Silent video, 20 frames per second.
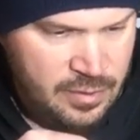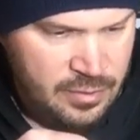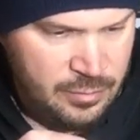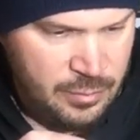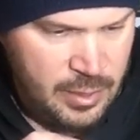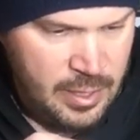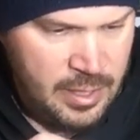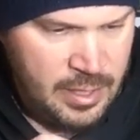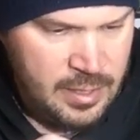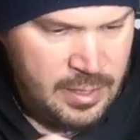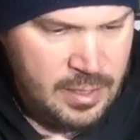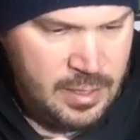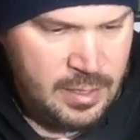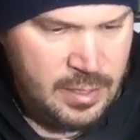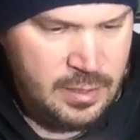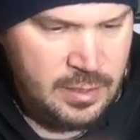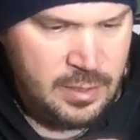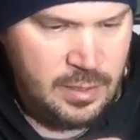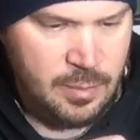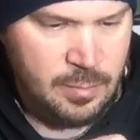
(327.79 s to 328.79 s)
thread
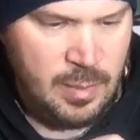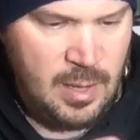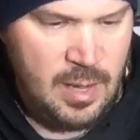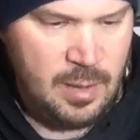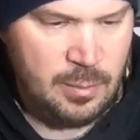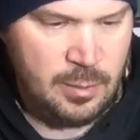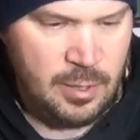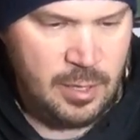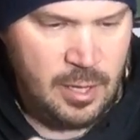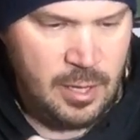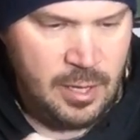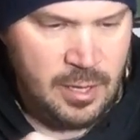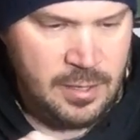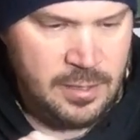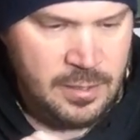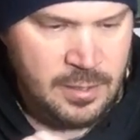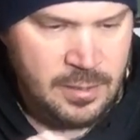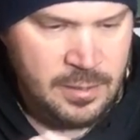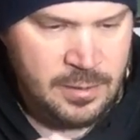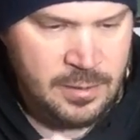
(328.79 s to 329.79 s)
your bobber
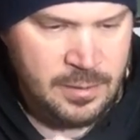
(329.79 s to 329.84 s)
on